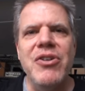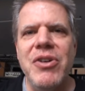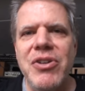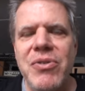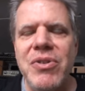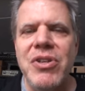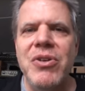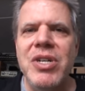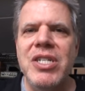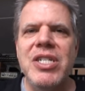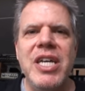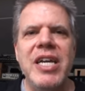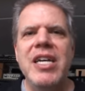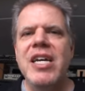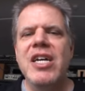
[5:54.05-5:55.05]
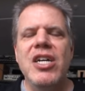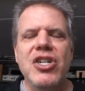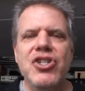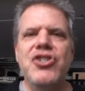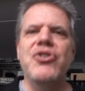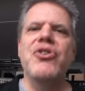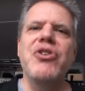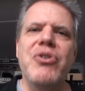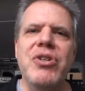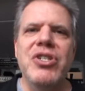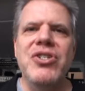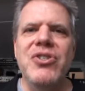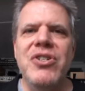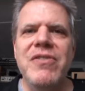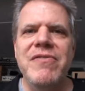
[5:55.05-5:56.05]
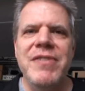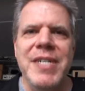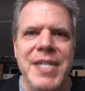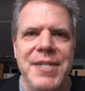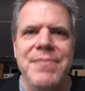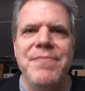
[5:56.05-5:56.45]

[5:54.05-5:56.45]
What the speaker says: You know, you can say, sure, you can sort of